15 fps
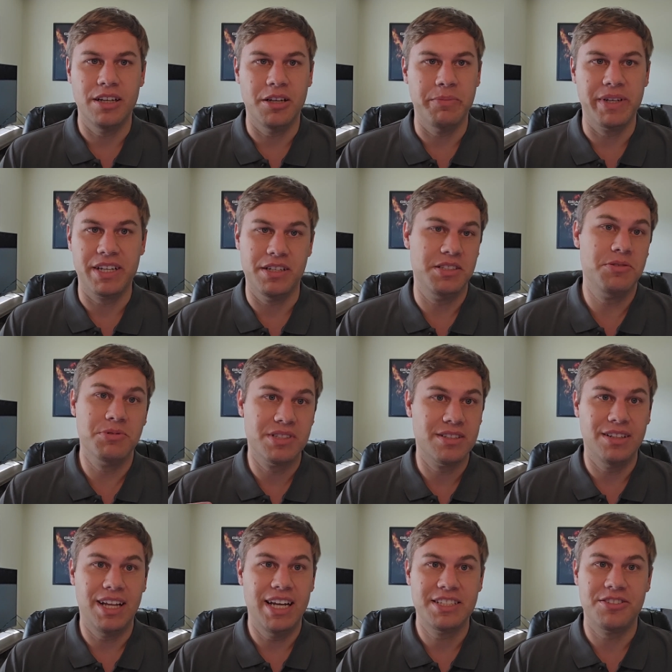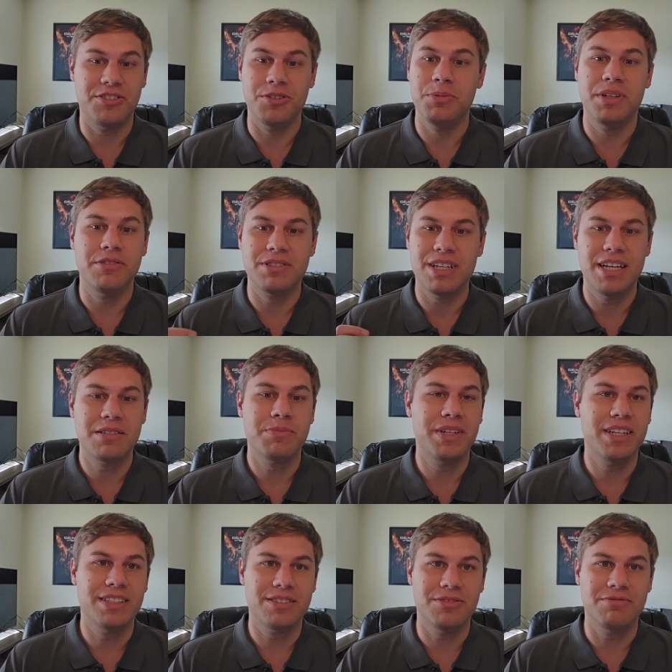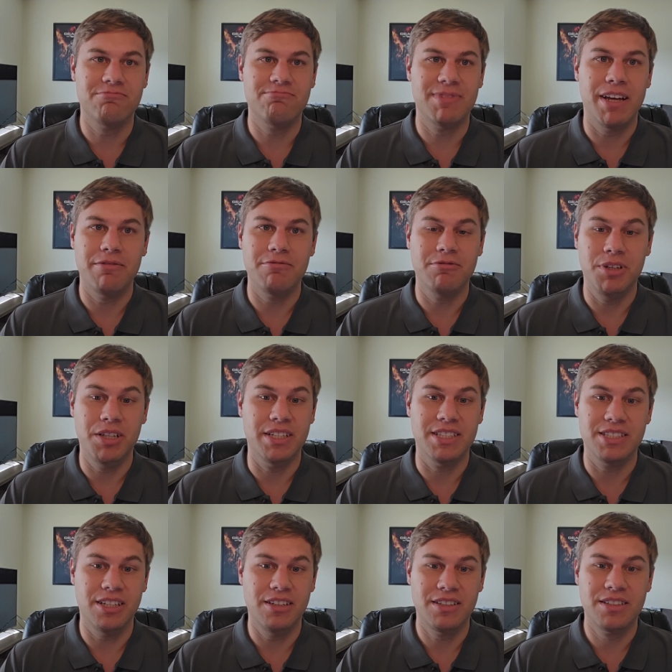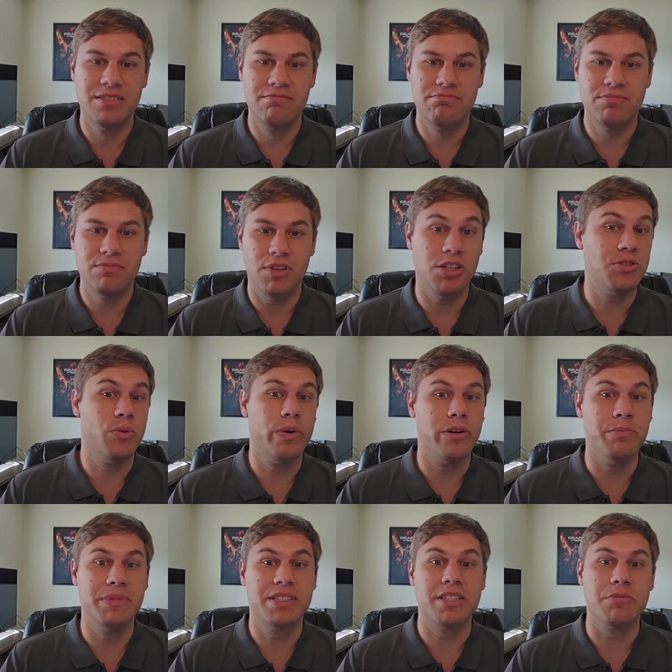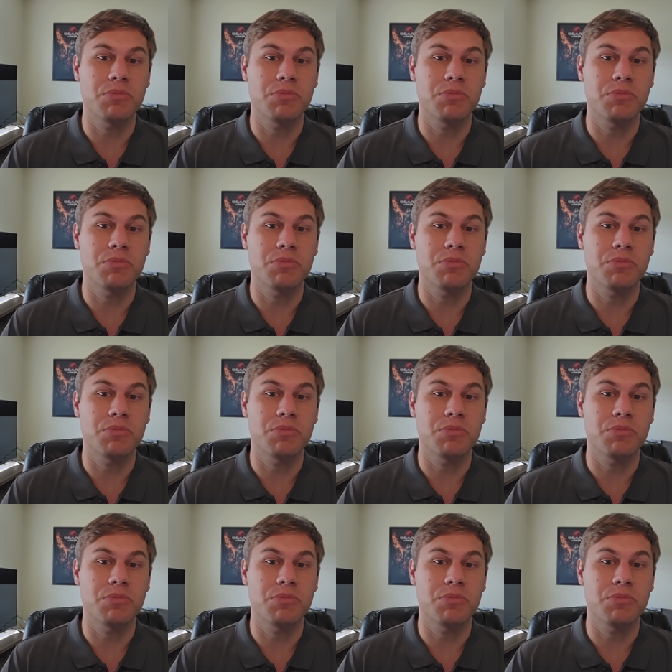because it was the last room and it was last minute, so that really sucked. Also, we were missing